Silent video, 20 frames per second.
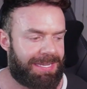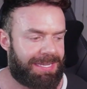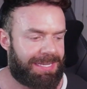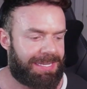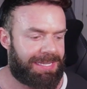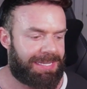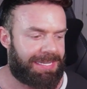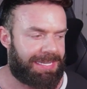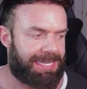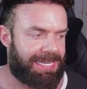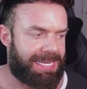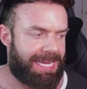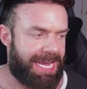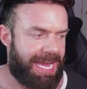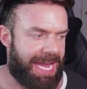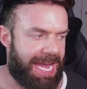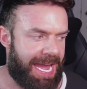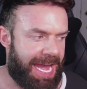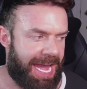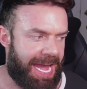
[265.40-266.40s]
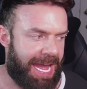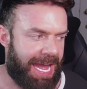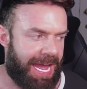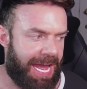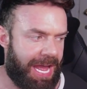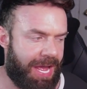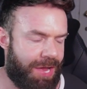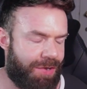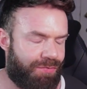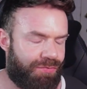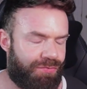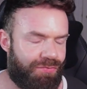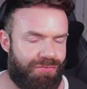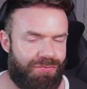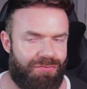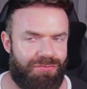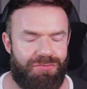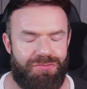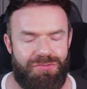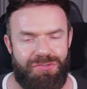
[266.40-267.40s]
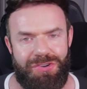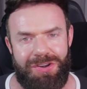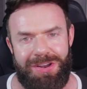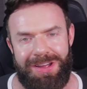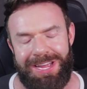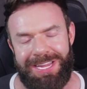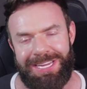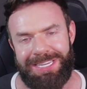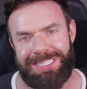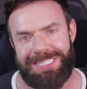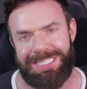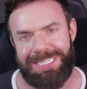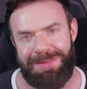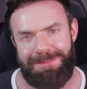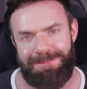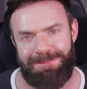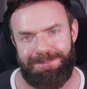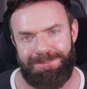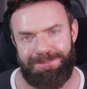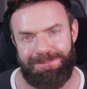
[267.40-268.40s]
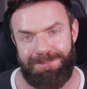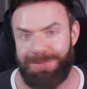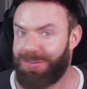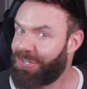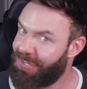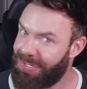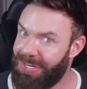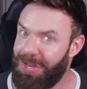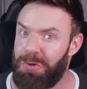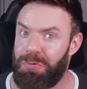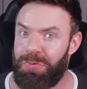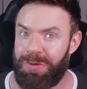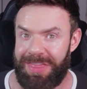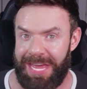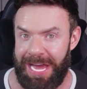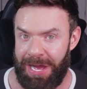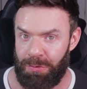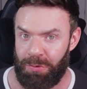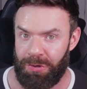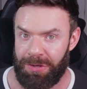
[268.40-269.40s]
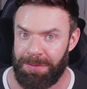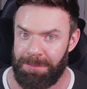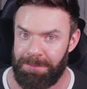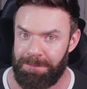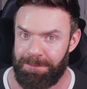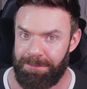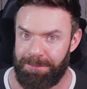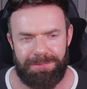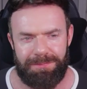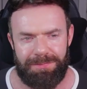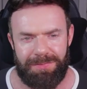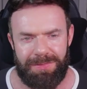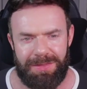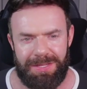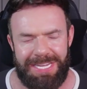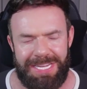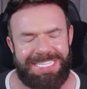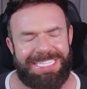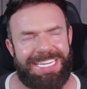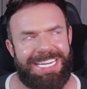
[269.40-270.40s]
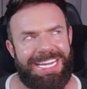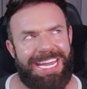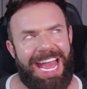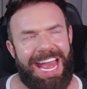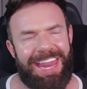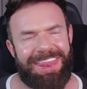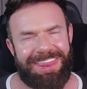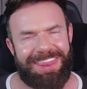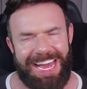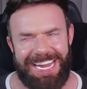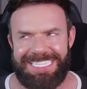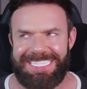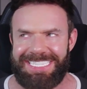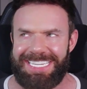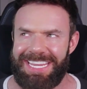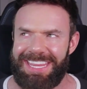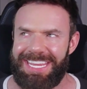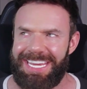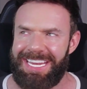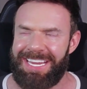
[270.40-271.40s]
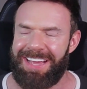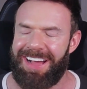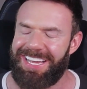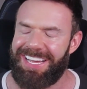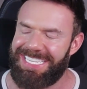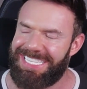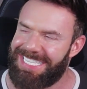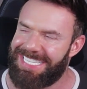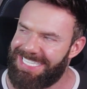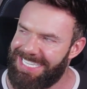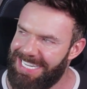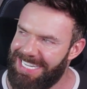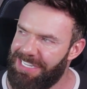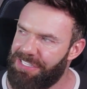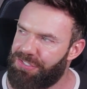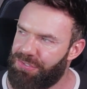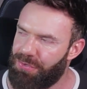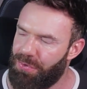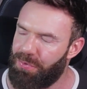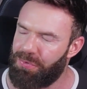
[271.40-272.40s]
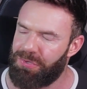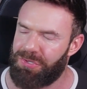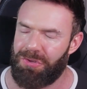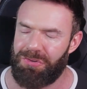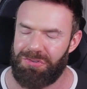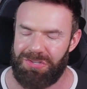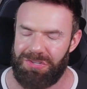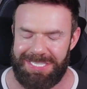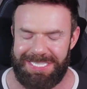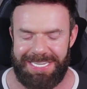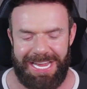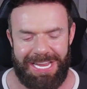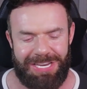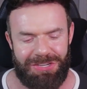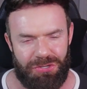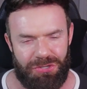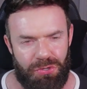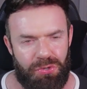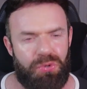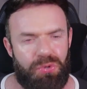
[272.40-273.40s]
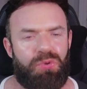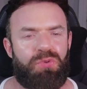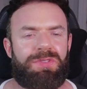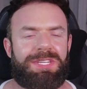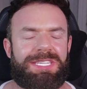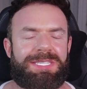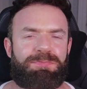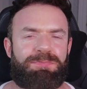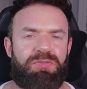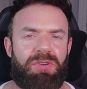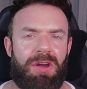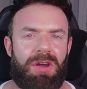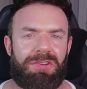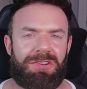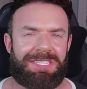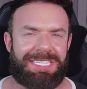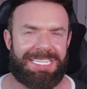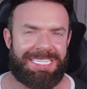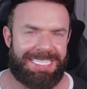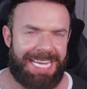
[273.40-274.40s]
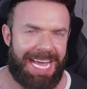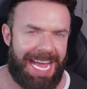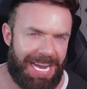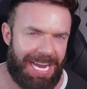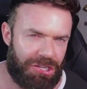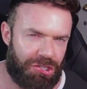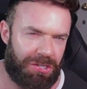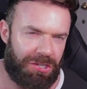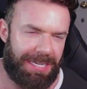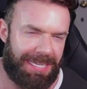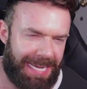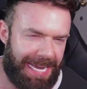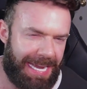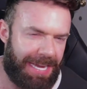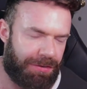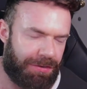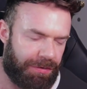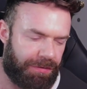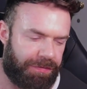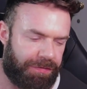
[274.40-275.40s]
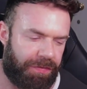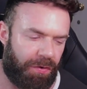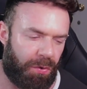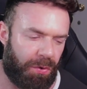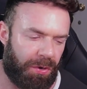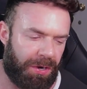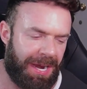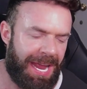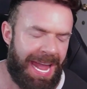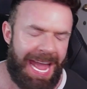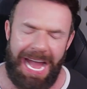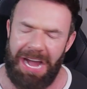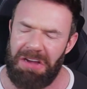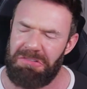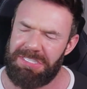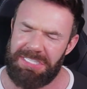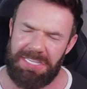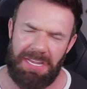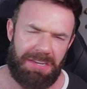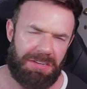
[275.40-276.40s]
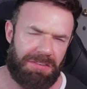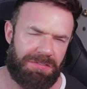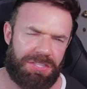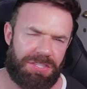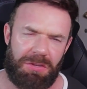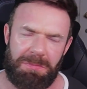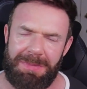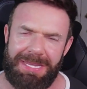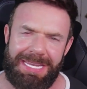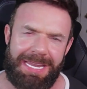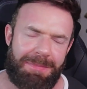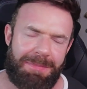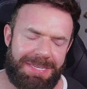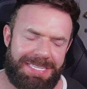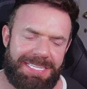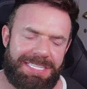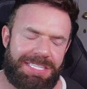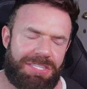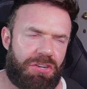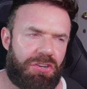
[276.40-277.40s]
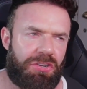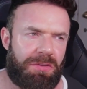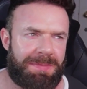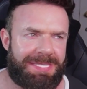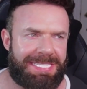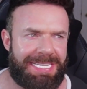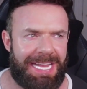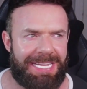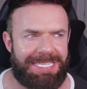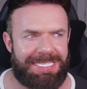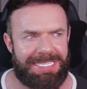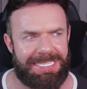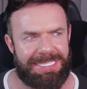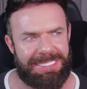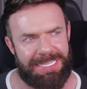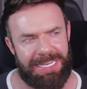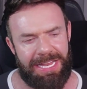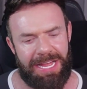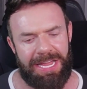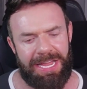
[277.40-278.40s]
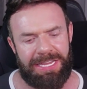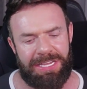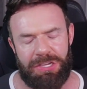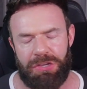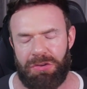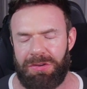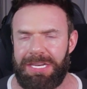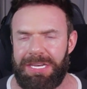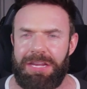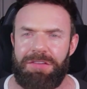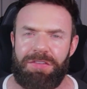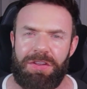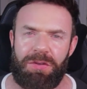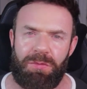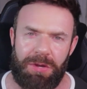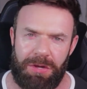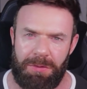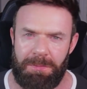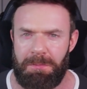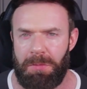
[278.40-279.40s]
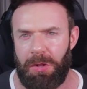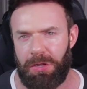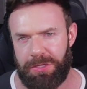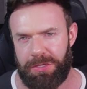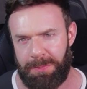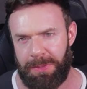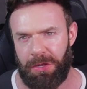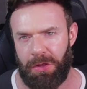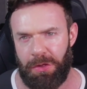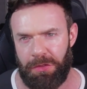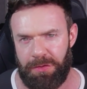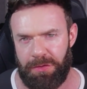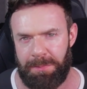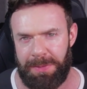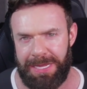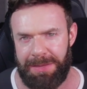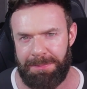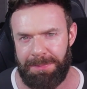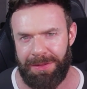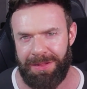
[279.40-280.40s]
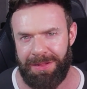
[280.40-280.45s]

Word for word: Yeah, right. Good luck with that one. See, and that's the thing, I still don't understand who this product is actually catered for, outside of some limited circumstances like you're living with multiple other people